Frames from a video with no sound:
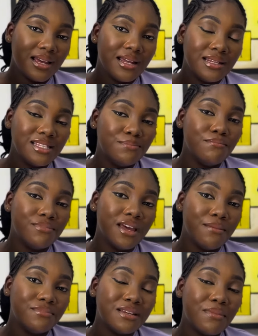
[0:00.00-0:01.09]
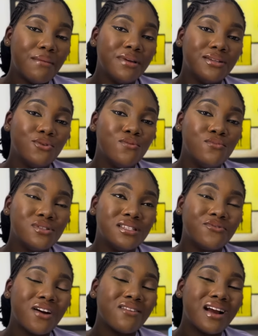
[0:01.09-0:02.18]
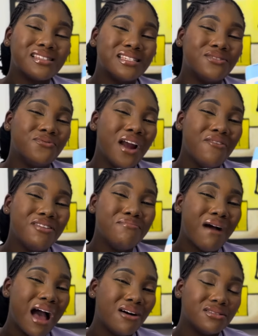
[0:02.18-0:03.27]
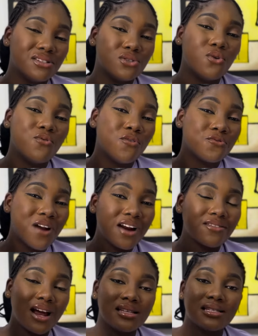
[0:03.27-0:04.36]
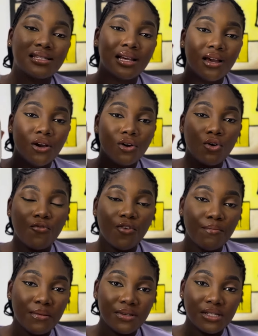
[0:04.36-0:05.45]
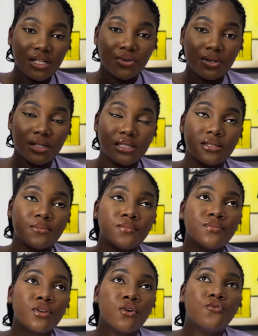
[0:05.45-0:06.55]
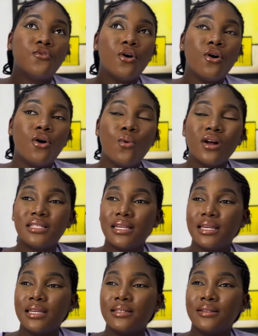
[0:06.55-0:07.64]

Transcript: This Sebamed almost fragrance is very mild. So for fragrance, go for Baby Secret. For what again,